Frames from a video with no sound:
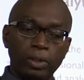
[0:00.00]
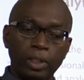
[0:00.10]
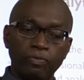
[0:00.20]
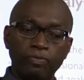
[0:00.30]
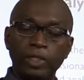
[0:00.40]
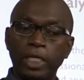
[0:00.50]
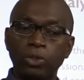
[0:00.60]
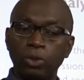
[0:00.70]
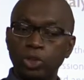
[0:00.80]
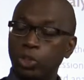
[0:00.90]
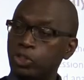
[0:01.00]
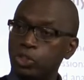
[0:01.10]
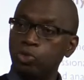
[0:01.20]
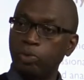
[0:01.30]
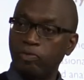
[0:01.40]
if they don't trust the
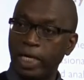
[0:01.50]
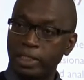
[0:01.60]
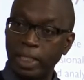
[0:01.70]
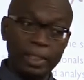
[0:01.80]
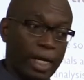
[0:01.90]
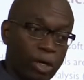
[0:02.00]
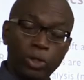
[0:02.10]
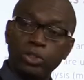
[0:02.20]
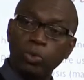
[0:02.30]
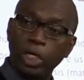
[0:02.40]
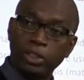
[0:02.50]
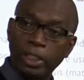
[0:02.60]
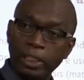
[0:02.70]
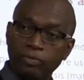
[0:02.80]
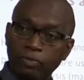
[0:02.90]
supervisor, they are going to want to
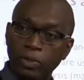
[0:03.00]
leave.